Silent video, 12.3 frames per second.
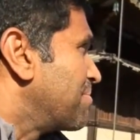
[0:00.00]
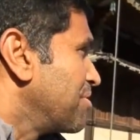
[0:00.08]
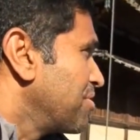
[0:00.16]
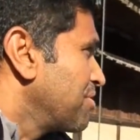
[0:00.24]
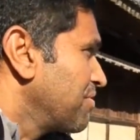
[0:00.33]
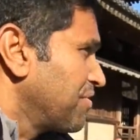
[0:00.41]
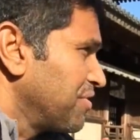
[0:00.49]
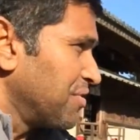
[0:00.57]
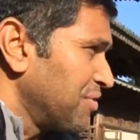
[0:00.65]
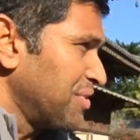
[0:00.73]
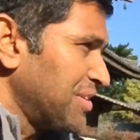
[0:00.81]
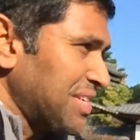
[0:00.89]
beautiful
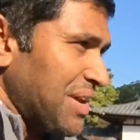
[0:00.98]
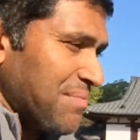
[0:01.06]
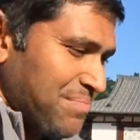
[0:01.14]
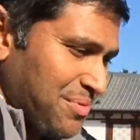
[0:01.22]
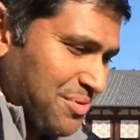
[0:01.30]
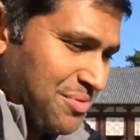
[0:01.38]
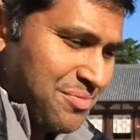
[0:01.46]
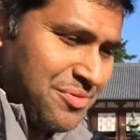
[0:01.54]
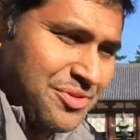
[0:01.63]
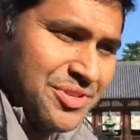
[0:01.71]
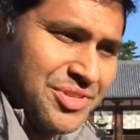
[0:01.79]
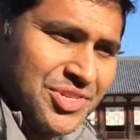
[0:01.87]
temple,
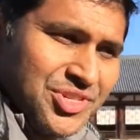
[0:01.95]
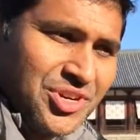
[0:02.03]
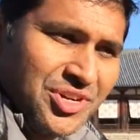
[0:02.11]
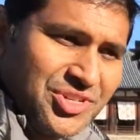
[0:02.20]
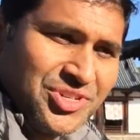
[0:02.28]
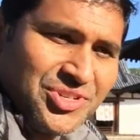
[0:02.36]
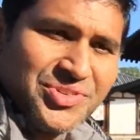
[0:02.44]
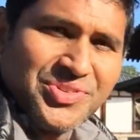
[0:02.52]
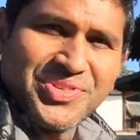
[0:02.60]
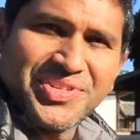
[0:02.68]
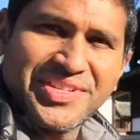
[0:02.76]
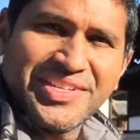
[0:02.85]
wooden
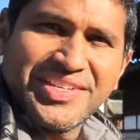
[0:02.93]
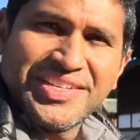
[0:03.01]
structures,